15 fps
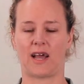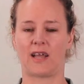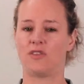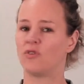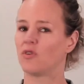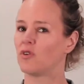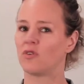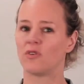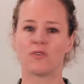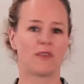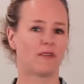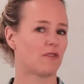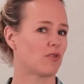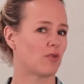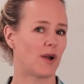And you can do
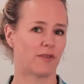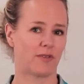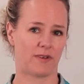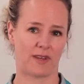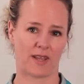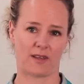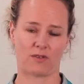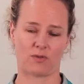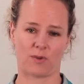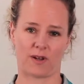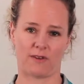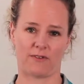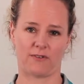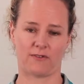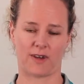this throughout the day as well
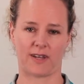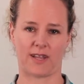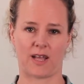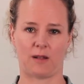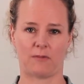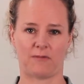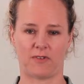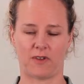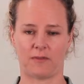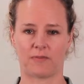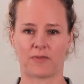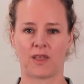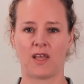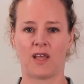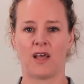if you find it helpful.
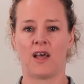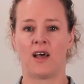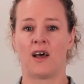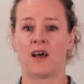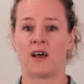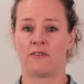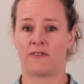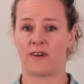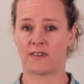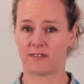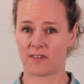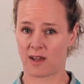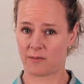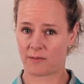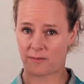
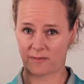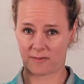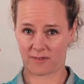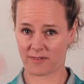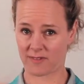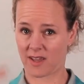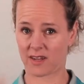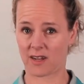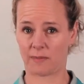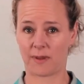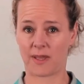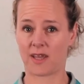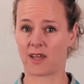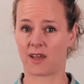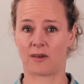First up, start
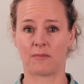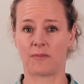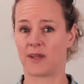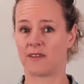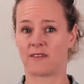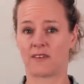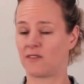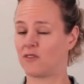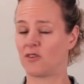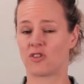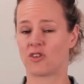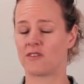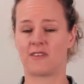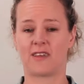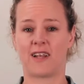up here, because it's not
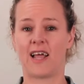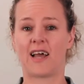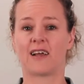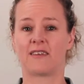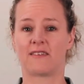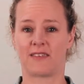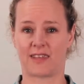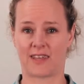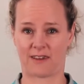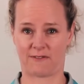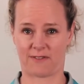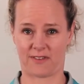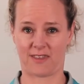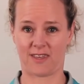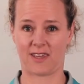just your legs that
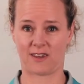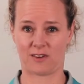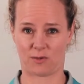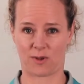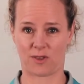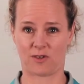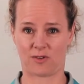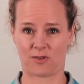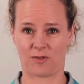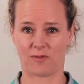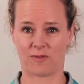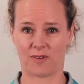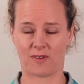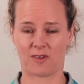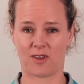get fatigued when
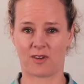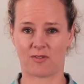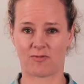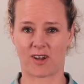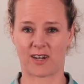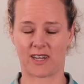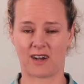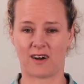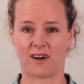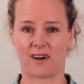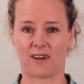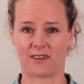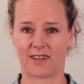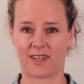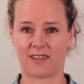you're running
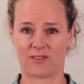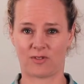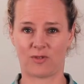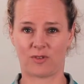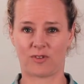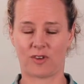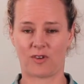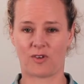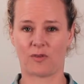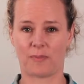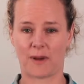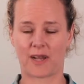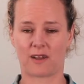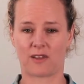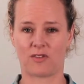hard. It's also your
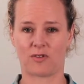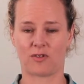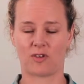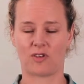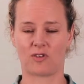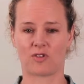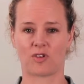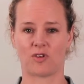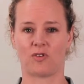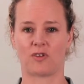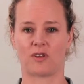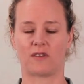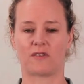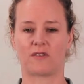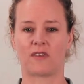back and your
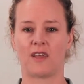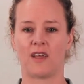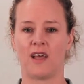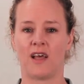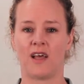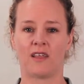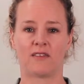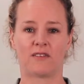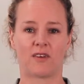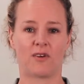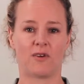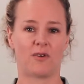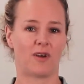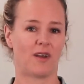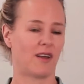shoulders.
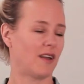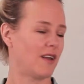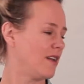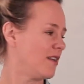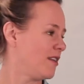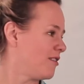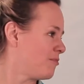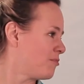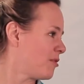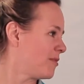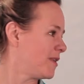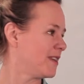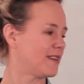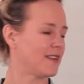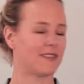So you
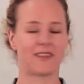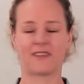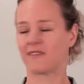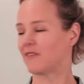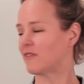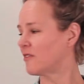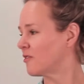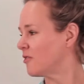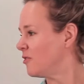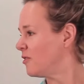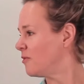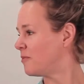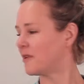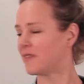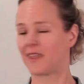probably did these in
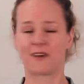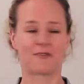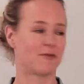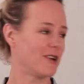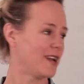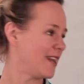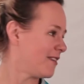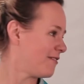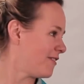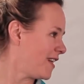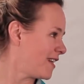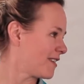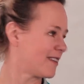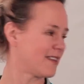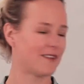school, but they're really
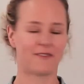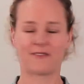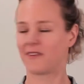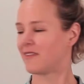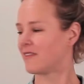effective.